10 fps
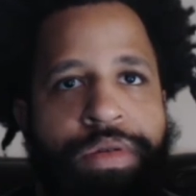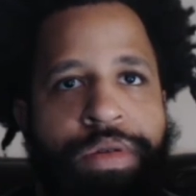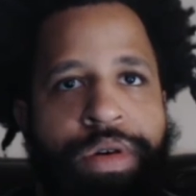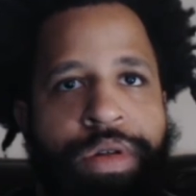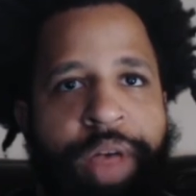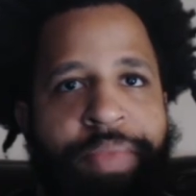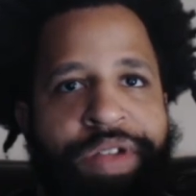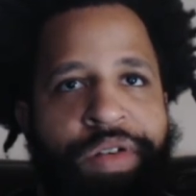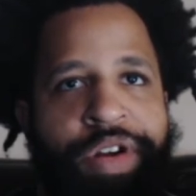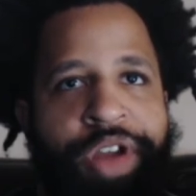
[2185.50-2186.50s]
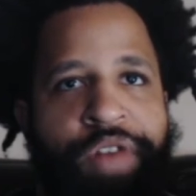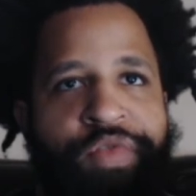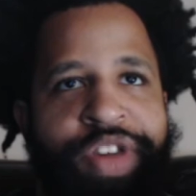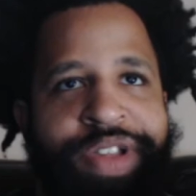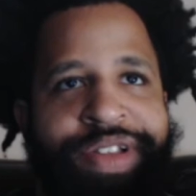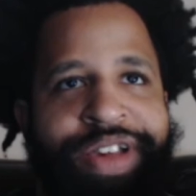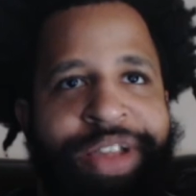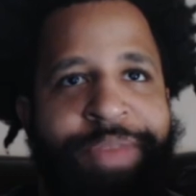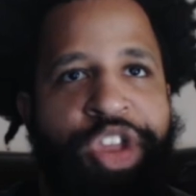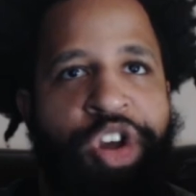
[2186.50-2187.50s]
Let Bontorin know just because I'm
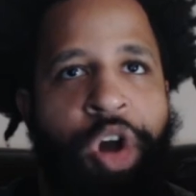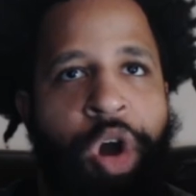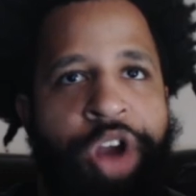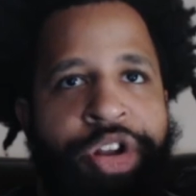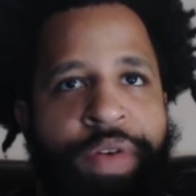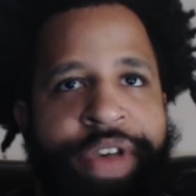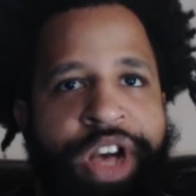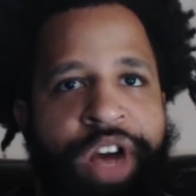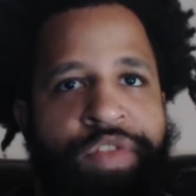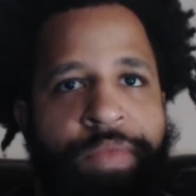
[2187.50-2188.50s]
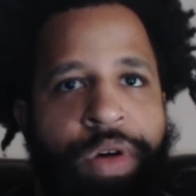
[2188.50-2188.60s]
in your guard, don't get comfortable.